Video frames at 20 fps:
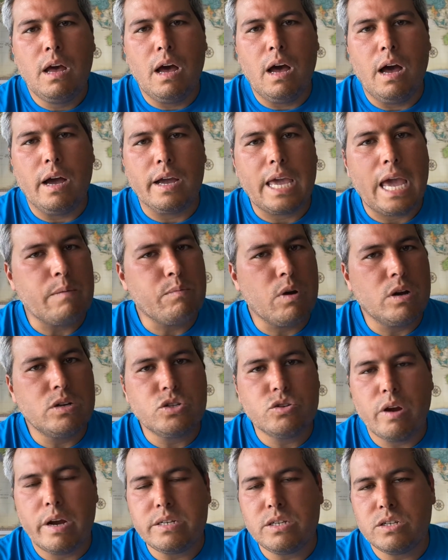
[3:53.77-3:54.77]
Uh, camp
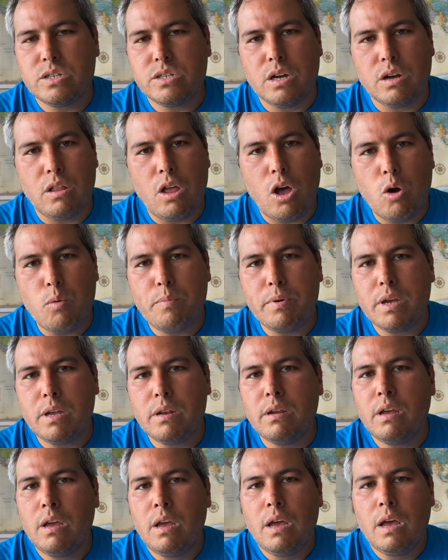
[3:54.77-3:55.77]
registration is still
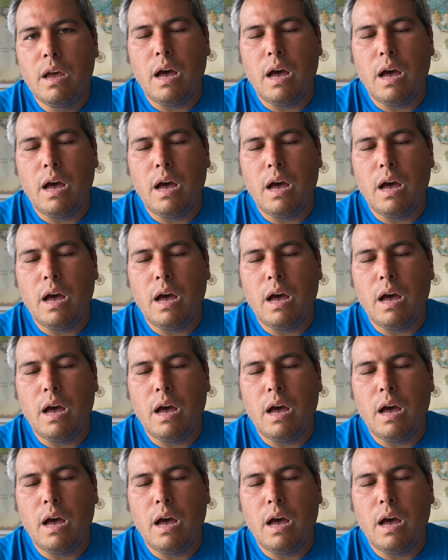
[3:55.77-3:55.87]
open,